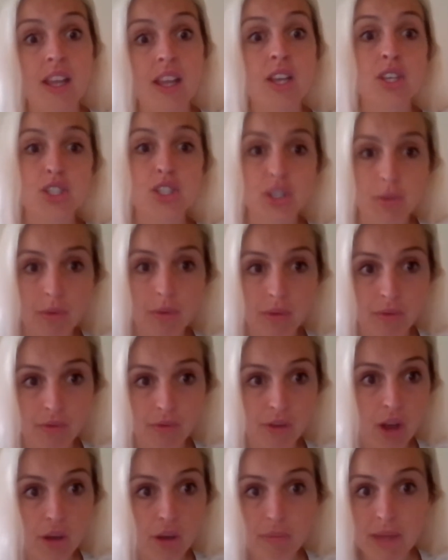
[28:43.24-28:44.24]
Some of them have
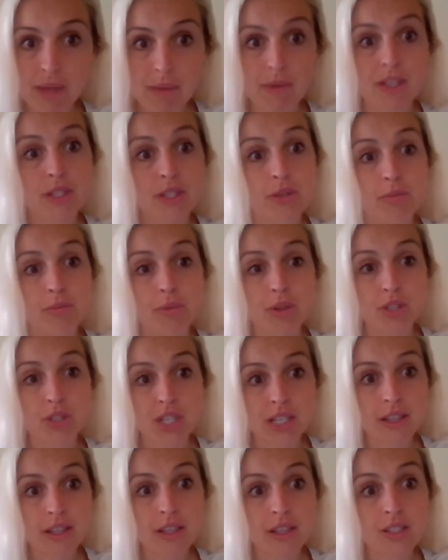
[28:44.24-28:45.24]
got maybe some more
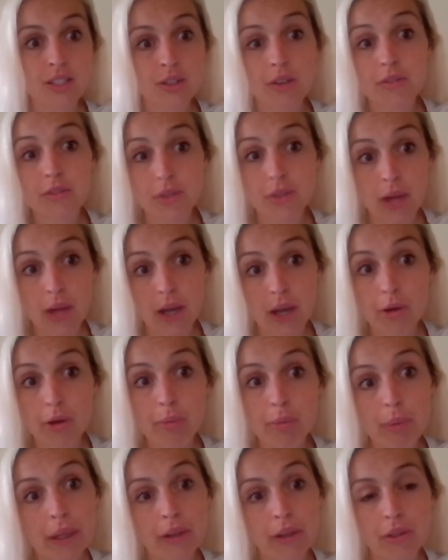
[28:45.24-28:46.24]
chilled stuff, so that could
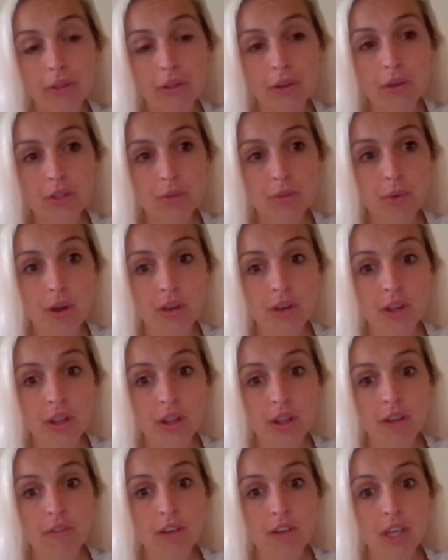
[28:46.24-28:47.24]
be another good one
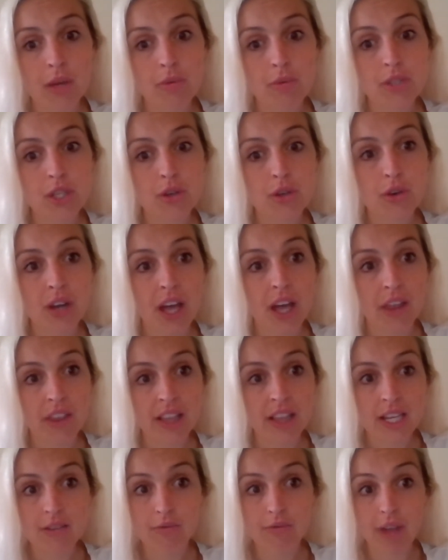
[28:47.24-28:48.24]
for you as a young
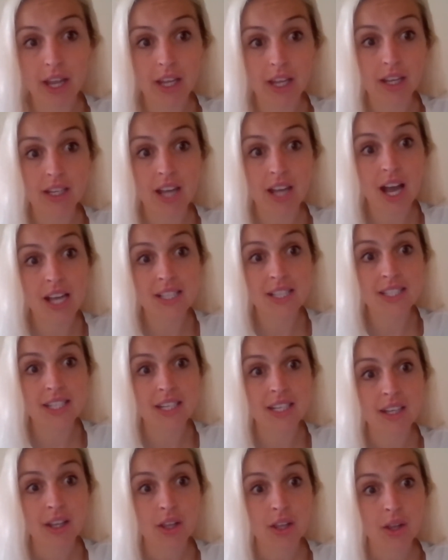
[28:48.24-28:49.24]
athlete,
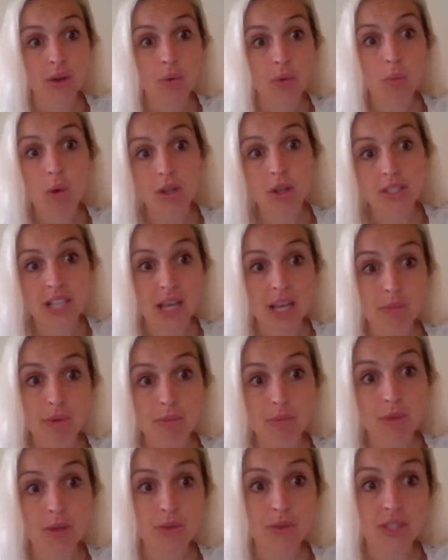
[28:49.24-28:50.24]
recognizing what type of
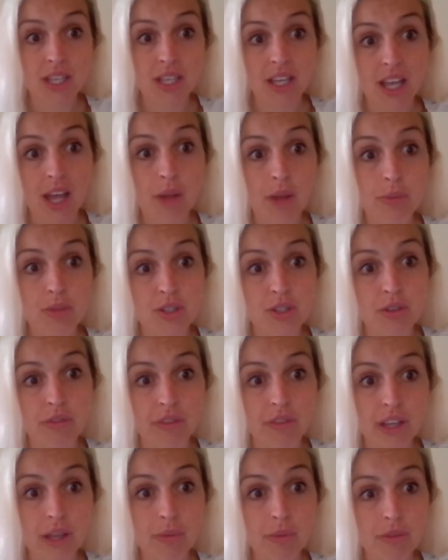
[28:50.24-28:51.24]
music helps you
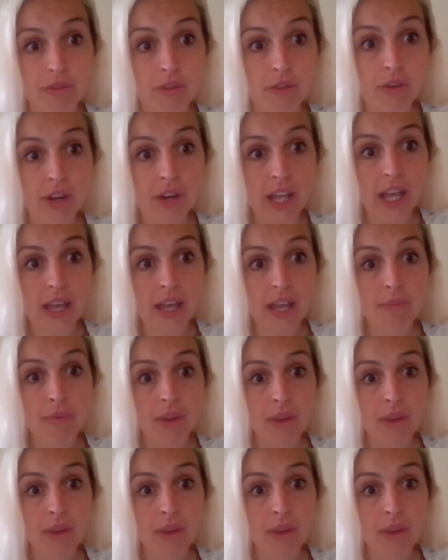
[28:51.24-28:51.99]
feel before a game.